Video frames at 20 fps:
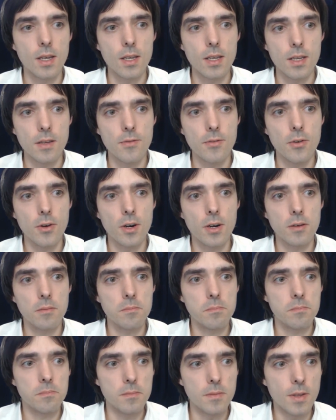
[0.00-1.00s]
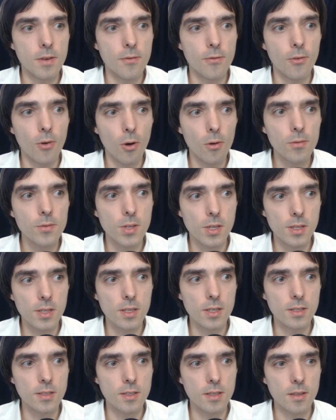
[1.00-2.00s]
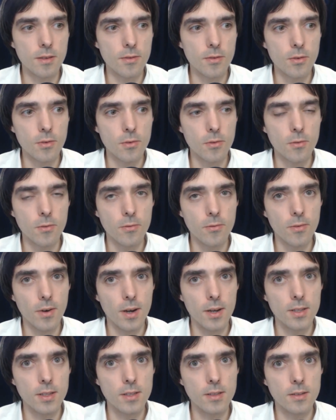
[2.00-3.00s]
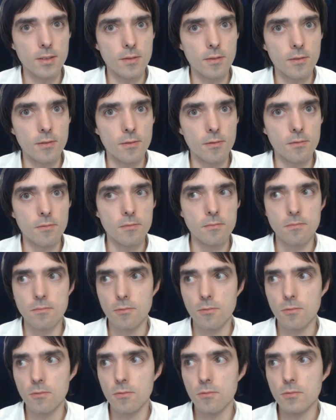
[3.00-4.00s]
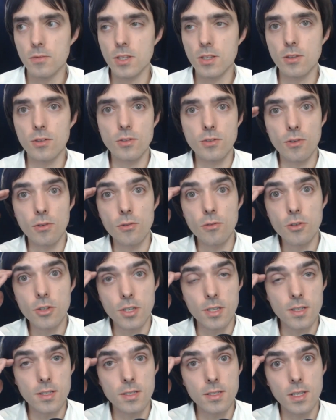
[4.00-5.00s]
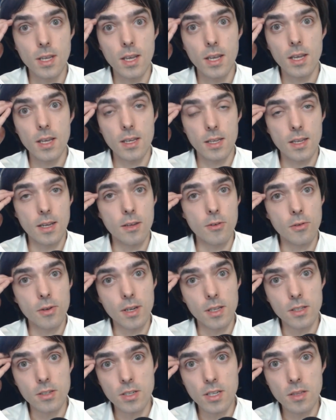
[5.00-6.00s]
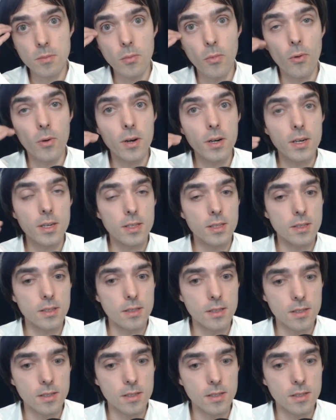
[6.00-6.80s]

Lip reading: If you are involved in this, if you find need solutions, you can read more and